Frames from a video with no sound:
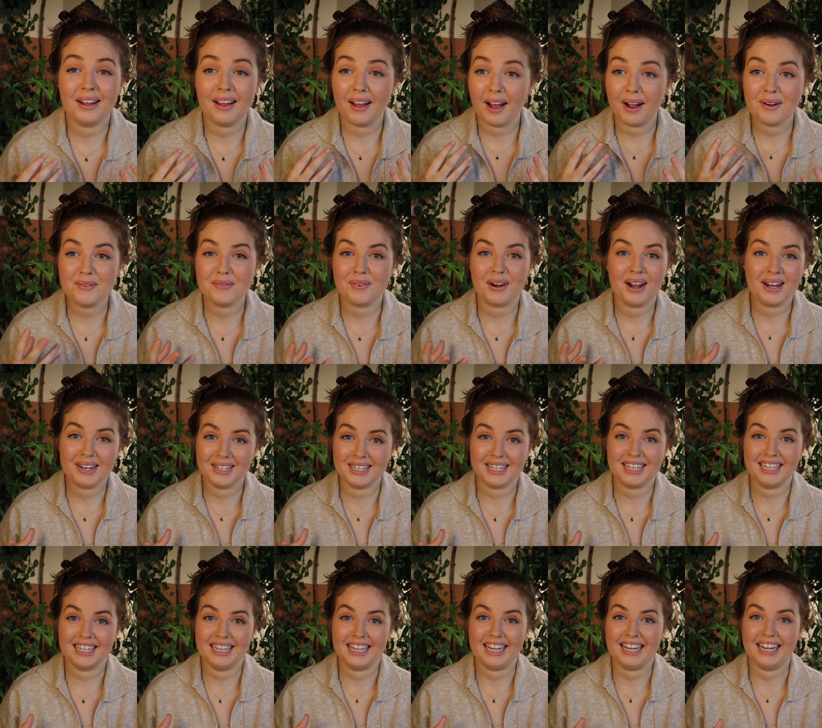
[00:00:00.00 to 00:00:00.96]

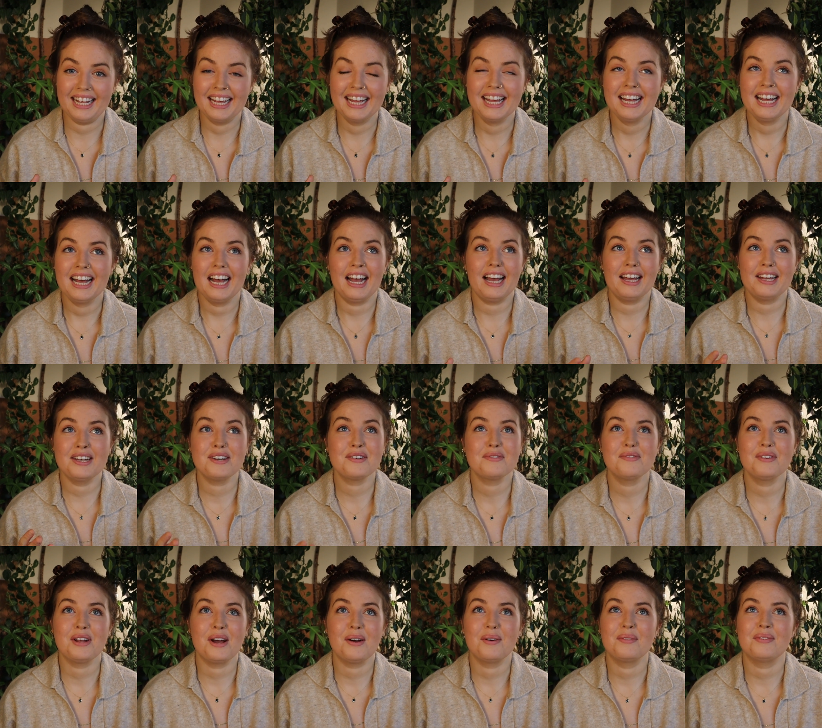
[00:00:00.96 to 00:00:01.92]
Ironically, I
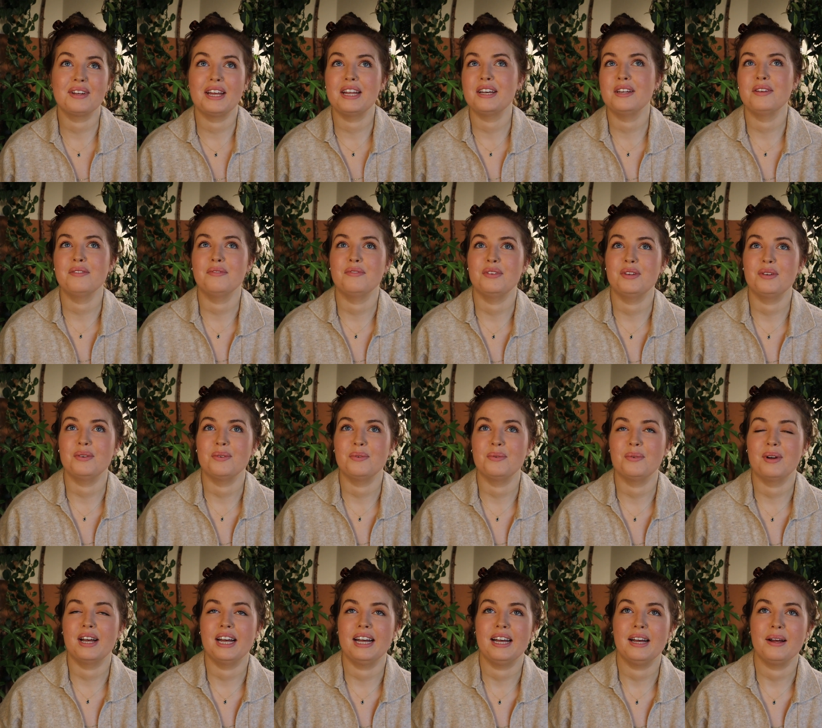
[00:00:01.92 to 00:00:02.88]
don't know if any of
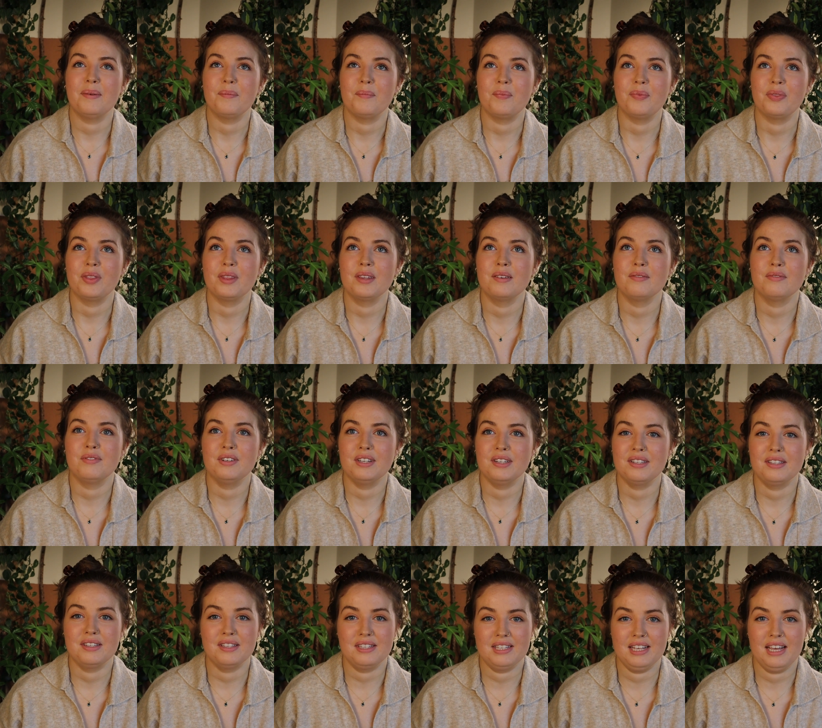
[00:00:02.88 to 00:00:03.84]
you
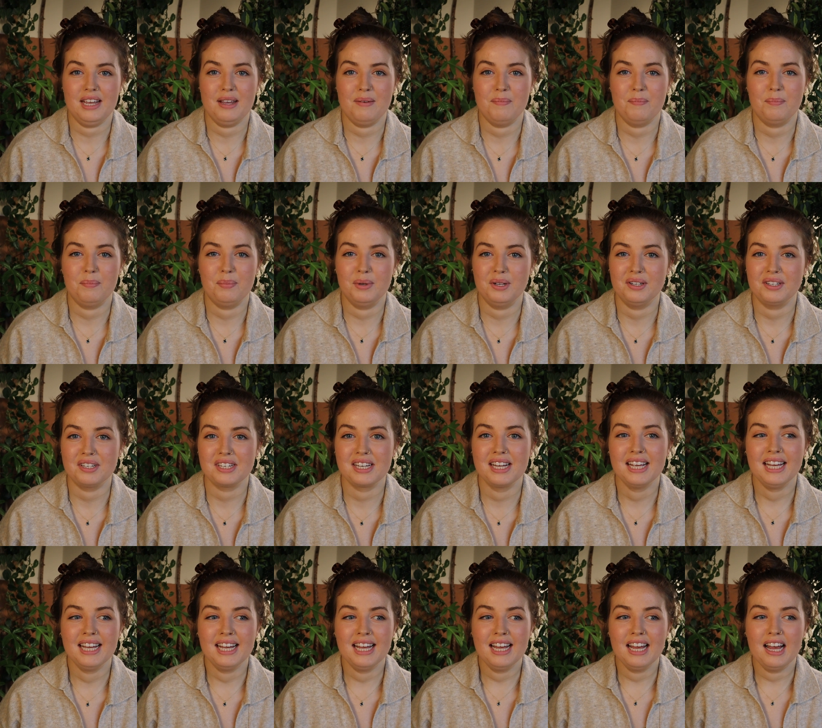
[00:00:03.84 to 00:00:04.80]
feel the same, but
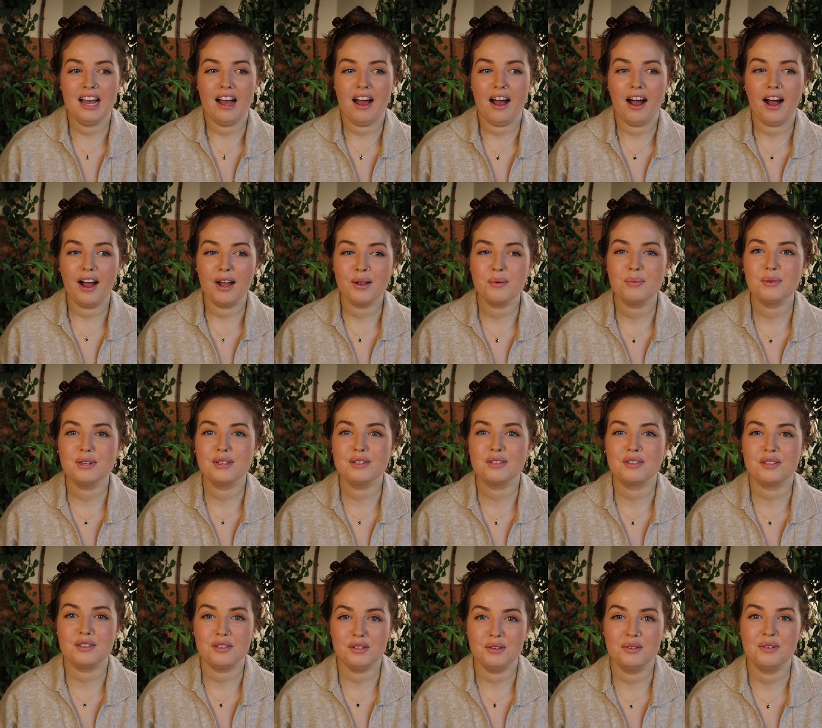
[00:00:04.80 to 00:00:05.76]
I will
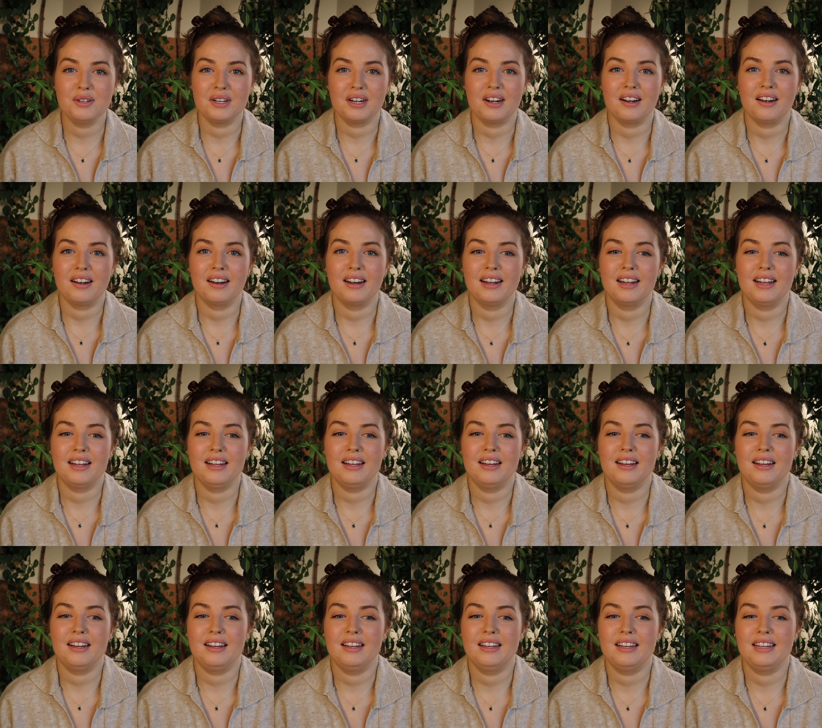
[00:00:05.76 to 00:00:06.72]
sooner
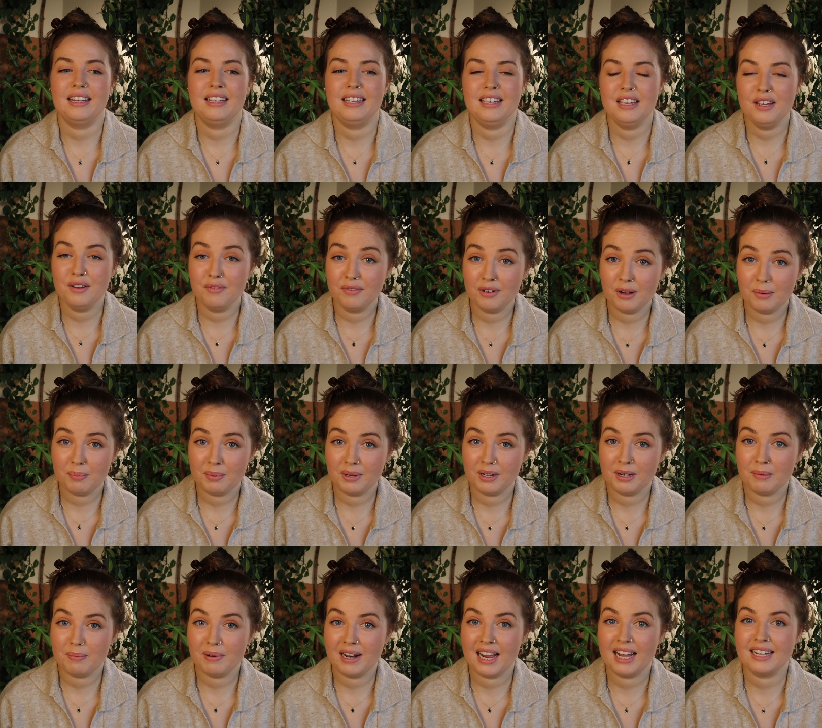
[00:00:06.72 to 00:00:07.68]
give up
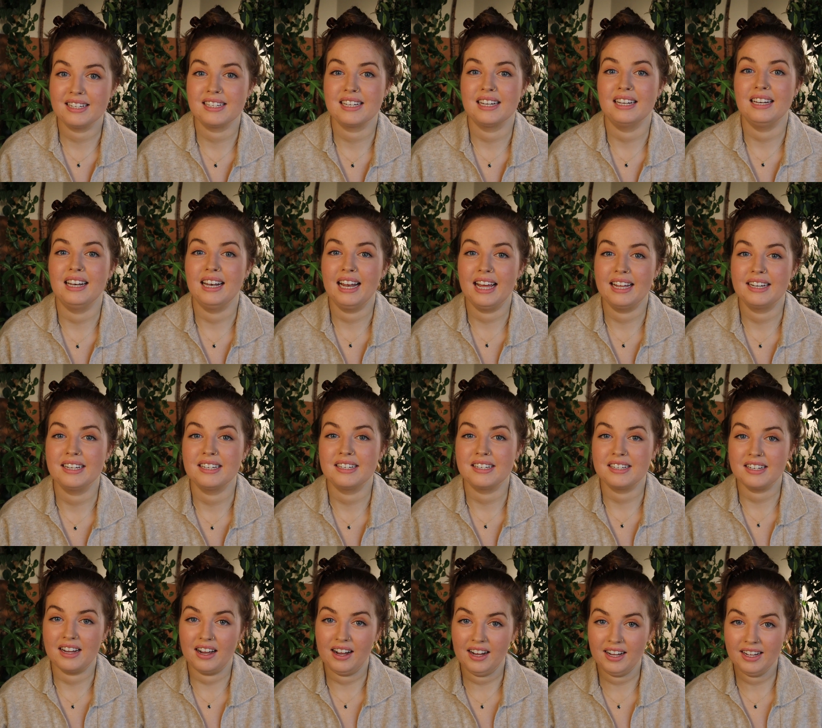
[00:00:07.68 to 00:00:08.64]
on a plant and let
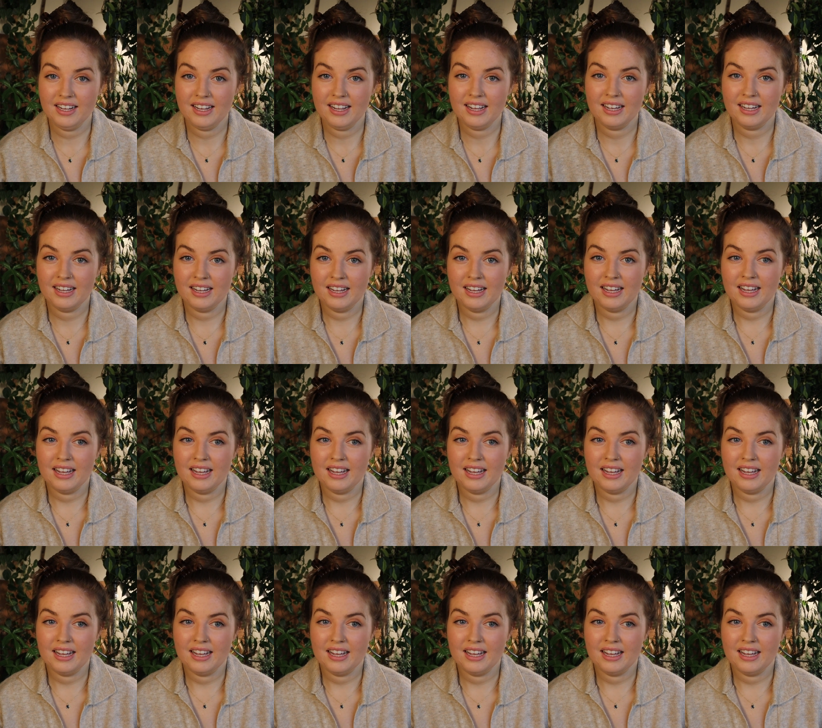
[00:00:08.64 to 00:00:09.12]
it die